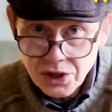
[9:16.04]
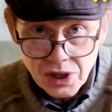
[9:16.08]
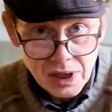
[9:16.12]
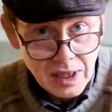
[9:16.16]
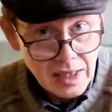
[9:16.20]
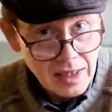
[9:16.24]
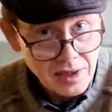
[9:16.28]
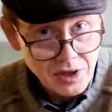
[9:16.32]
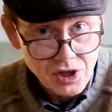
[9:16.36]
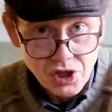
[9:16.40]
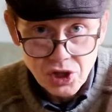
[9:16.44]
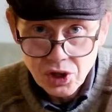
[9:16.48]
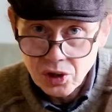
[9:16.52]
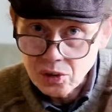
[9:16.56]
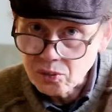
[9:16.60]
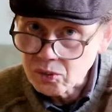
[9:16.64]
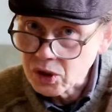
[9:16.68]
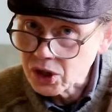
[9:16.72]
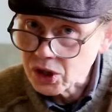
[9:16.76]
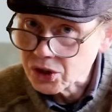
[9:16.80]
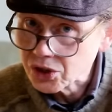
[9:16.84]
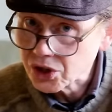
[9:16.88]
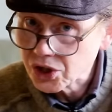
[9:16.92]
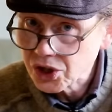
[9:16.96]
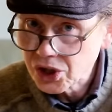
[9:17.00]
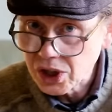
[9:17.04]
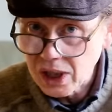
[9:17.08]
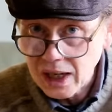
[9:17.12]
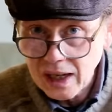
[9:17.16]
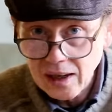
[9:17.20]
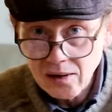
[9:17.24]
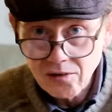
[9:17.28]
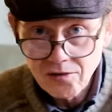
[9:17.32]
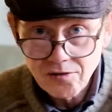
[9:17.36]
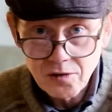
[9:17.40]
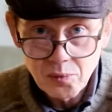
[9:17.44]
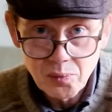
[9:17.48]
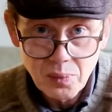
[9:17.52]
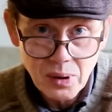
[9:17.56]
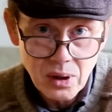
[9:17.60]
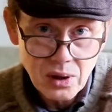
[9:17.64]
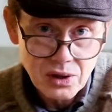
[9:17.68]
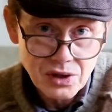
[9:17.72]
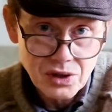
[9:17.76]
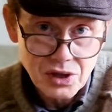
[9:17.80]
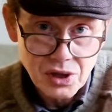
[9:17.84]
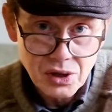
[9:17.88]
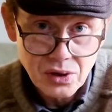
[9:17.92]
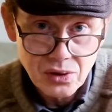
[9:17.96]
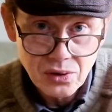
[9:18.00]
get too much alpha
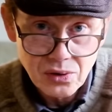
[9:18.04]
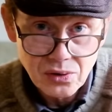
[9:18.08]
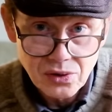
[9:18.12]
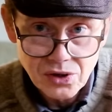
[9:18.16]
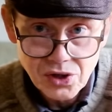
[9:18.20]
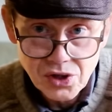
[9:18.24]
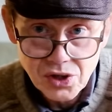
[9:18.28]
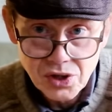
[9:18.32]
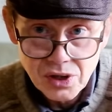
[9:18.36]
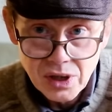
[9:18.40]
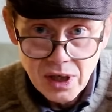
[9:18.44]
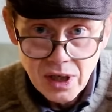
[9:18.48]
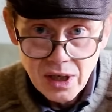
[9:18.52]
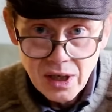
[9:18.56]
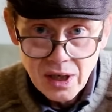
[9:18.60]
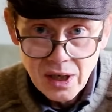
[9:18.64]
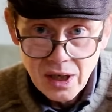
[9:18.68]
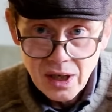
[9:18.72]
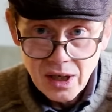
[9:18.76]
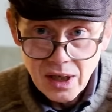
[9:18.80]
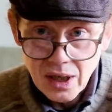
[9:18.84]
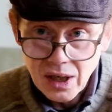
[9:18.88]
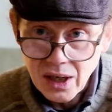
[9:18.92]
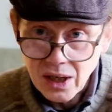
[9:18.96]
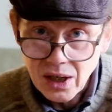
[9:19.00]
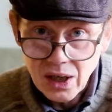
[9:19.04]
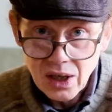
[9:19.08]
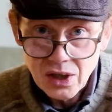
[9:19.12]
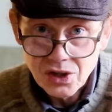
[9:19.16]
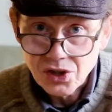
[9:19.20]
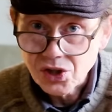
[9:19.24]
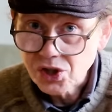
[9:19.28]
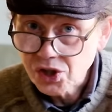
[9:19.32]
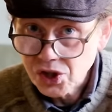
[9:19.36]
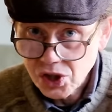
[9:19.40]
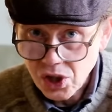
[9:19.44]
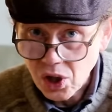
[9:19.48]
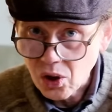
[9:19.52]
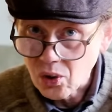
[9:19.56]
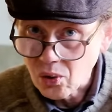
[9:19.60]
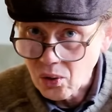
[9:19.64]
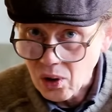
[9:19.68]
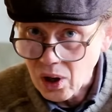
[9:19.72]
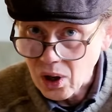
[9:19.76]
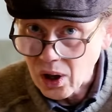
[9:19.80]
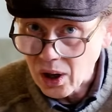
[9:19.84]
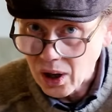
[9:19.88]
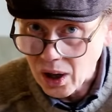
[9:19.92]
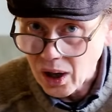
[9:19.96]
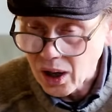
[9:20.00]
particles, so
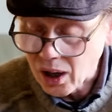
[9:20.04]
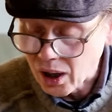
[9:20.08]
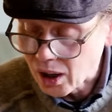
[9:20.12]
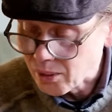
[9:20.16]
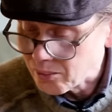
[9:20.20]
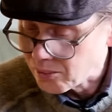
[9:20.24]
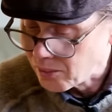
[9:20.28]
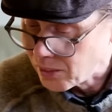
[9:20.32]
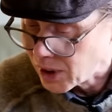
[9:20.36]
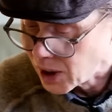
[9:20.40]
I'm